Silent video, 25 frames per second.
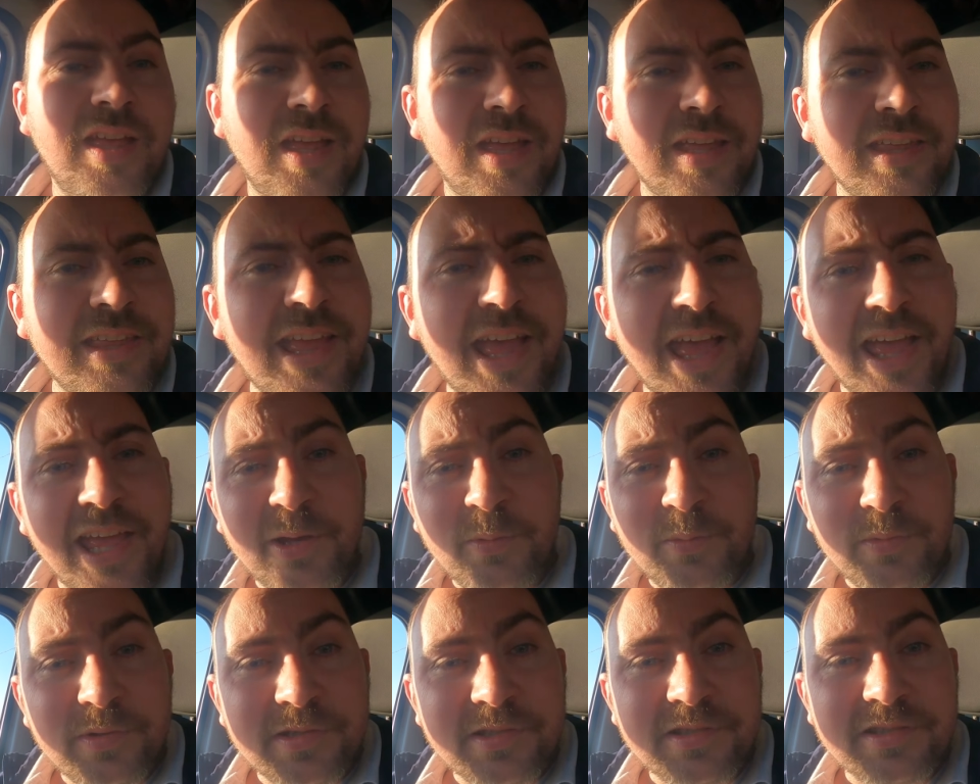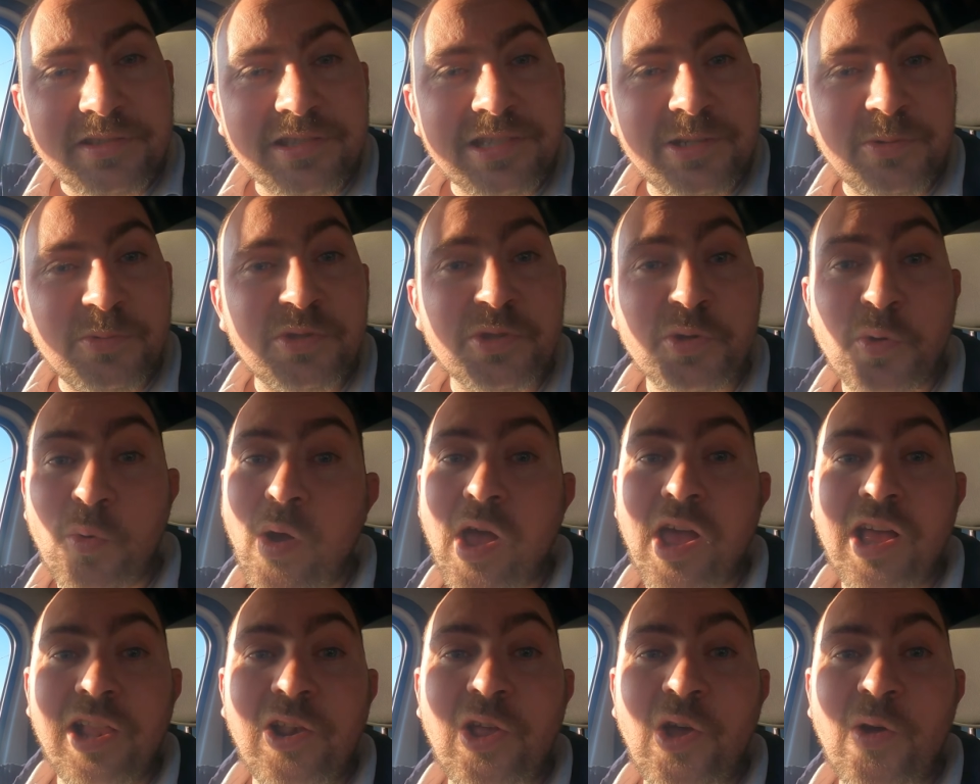Yeah, it was
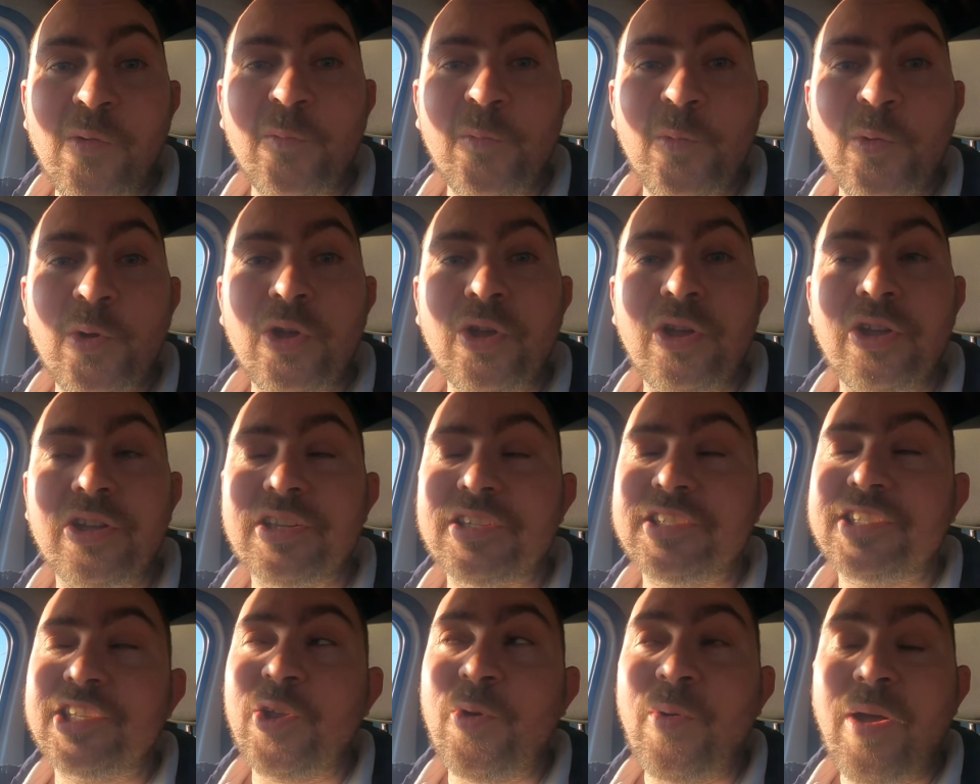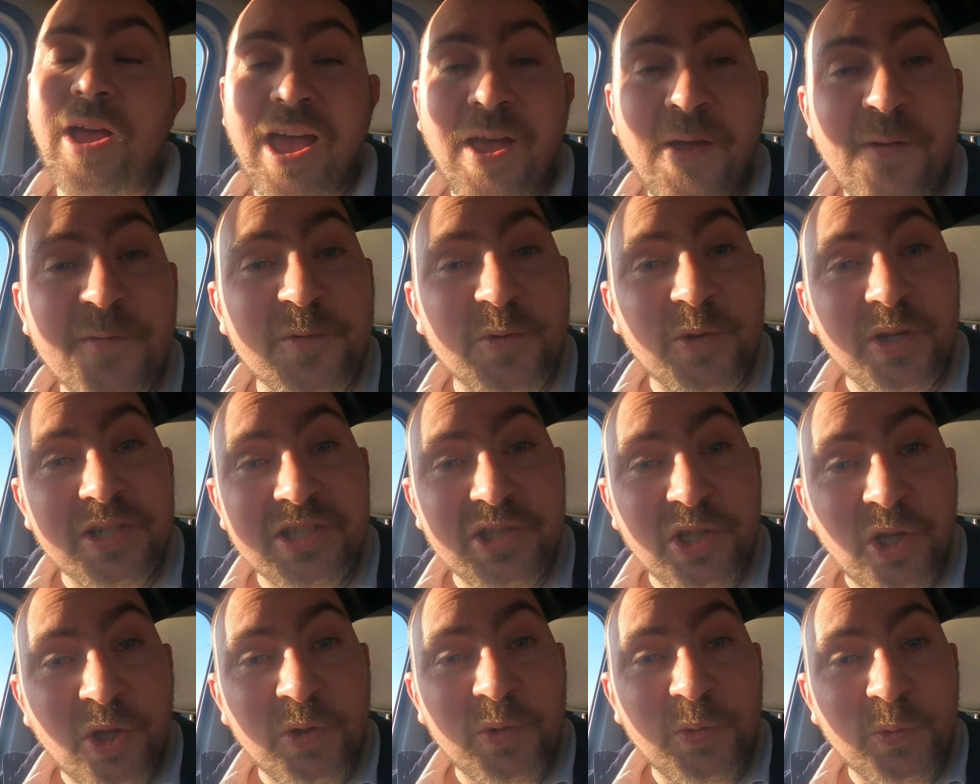quite a lot of work. So after I'd
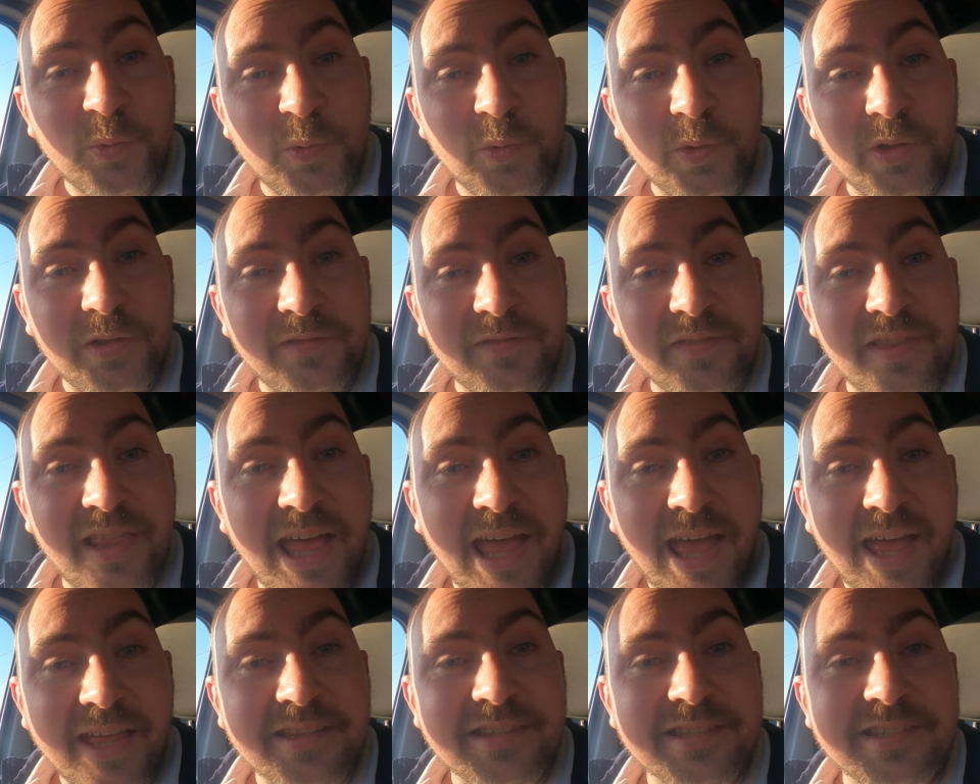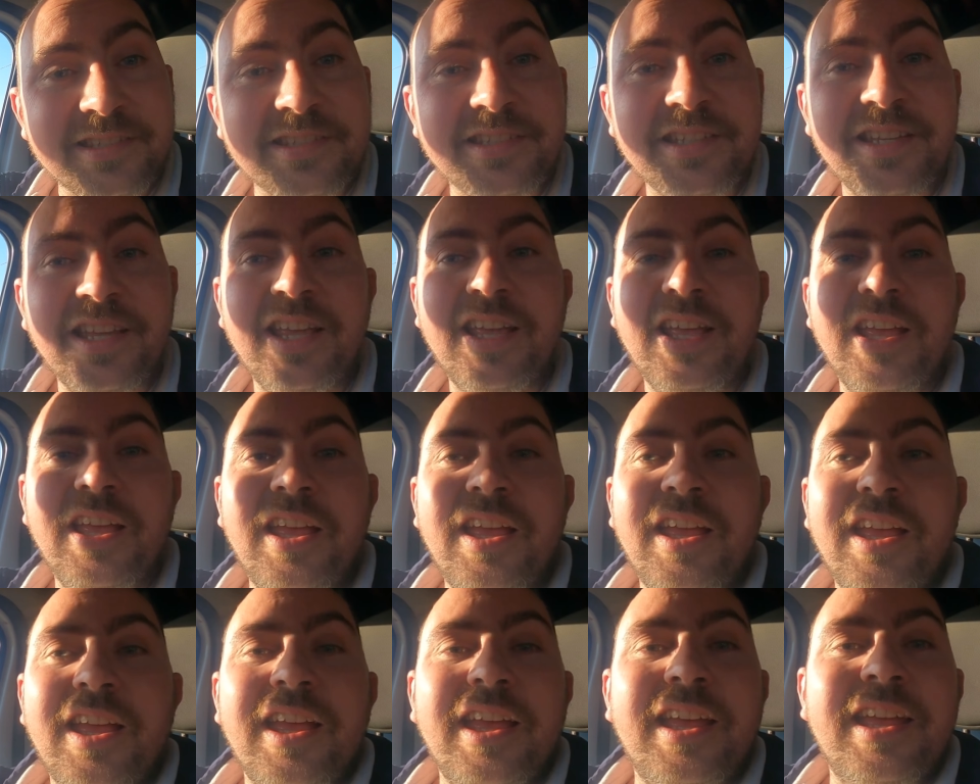done all of that,
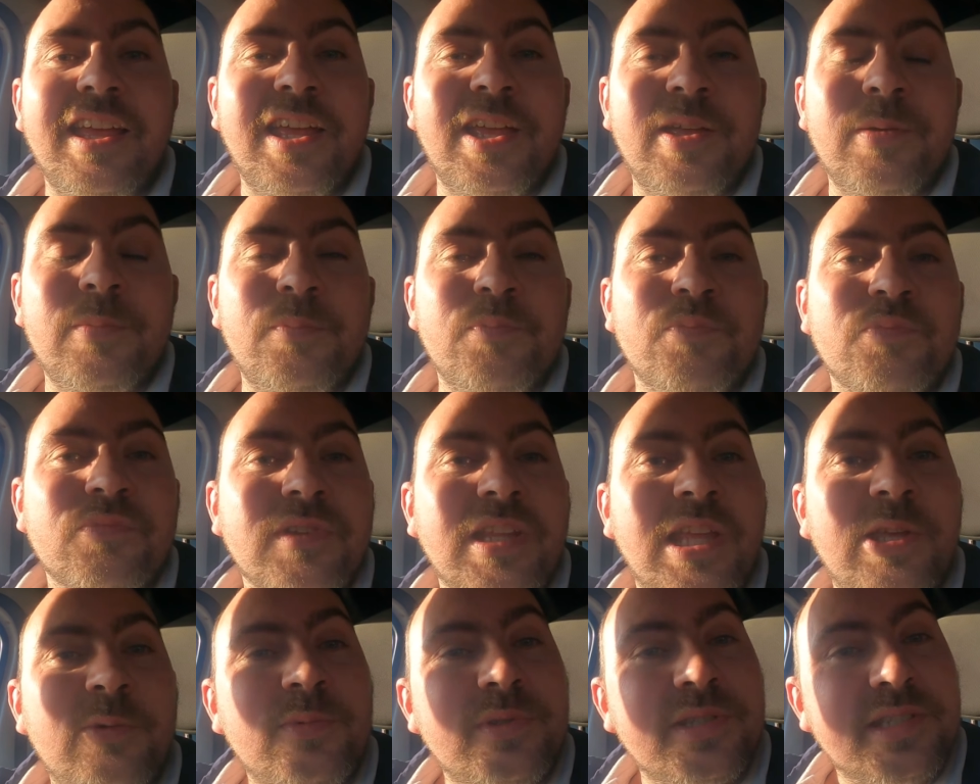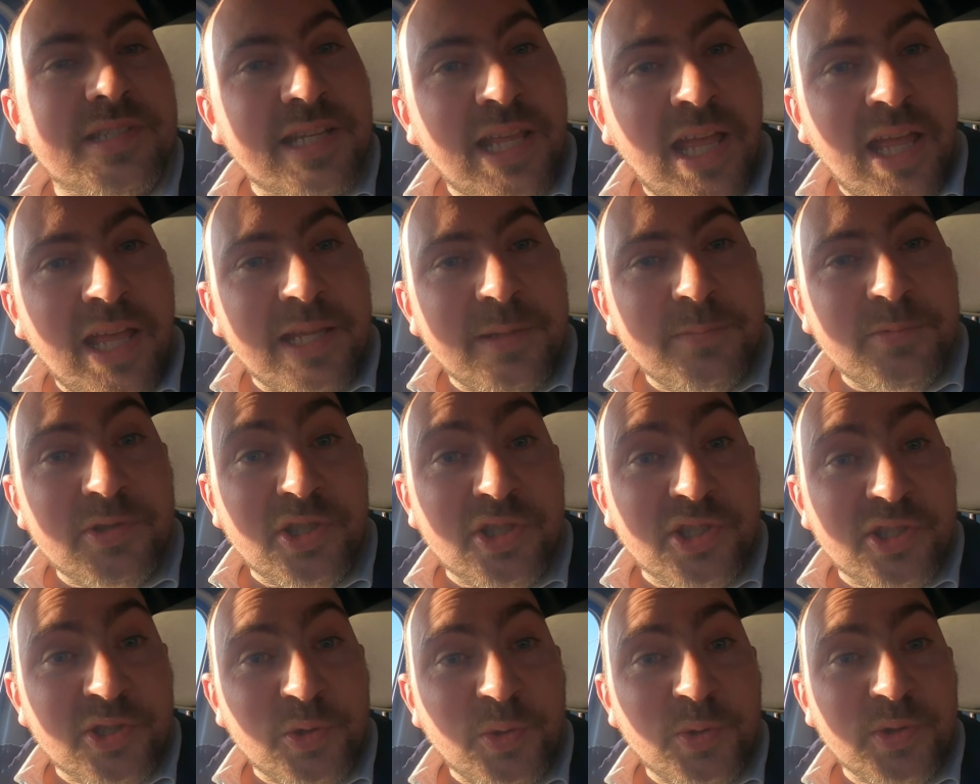it was time
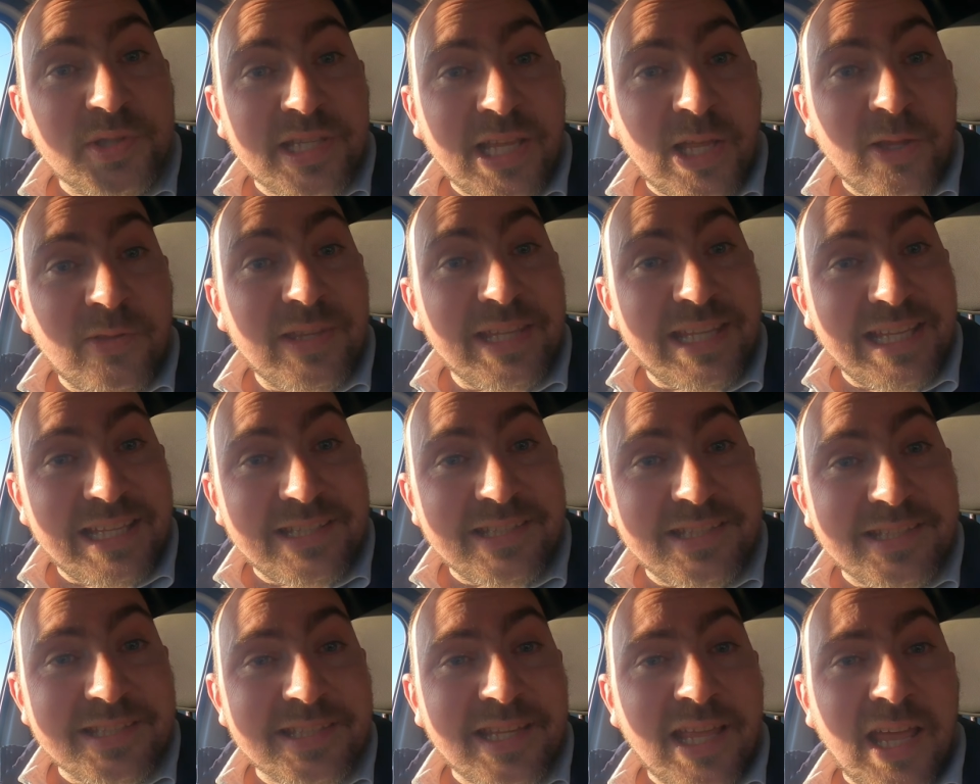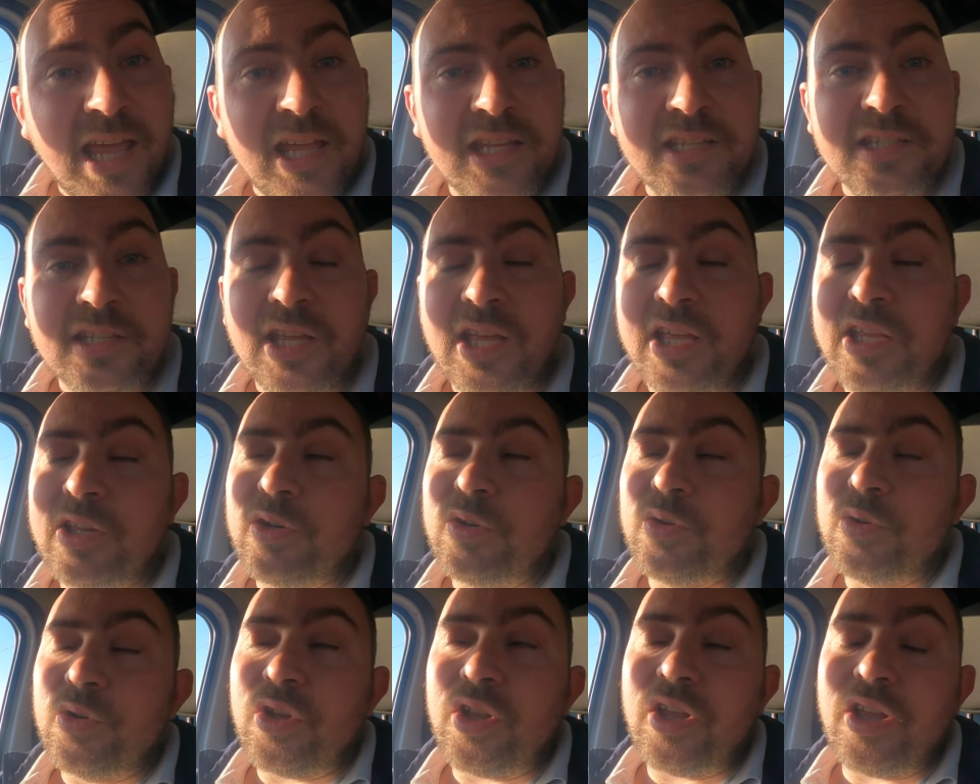to sort out the inside.
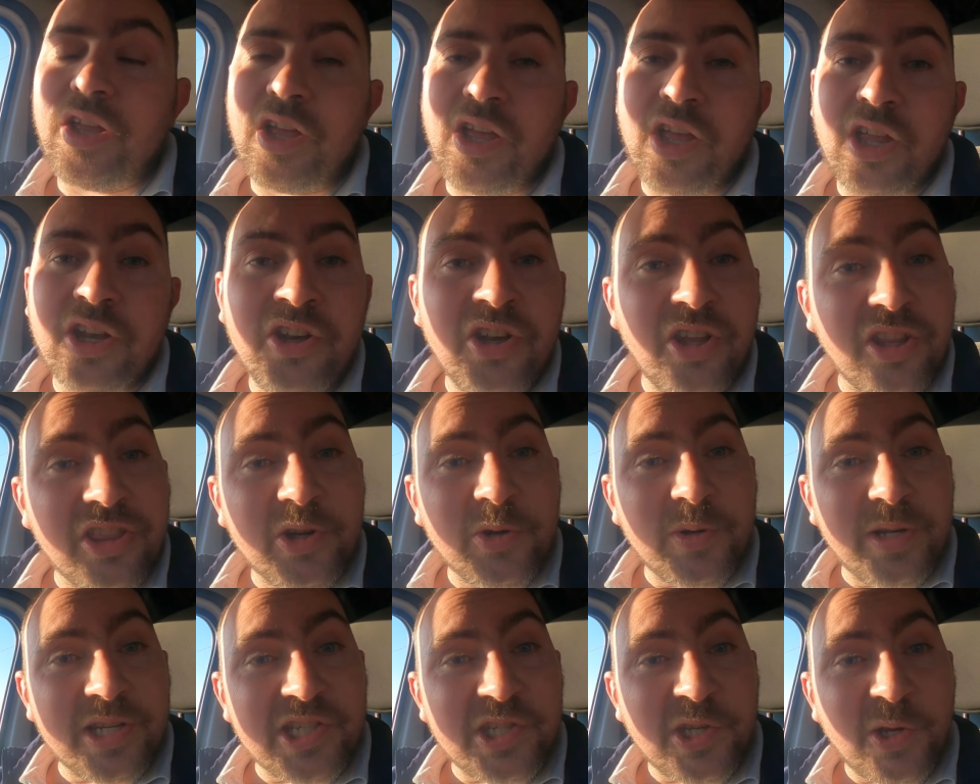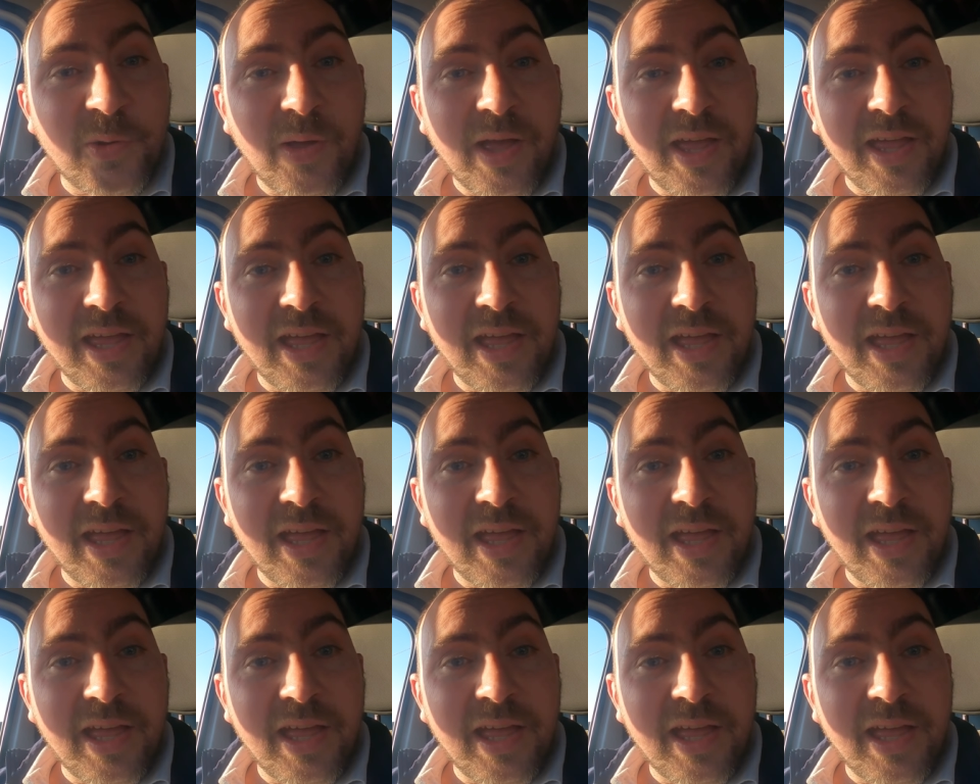And another issue I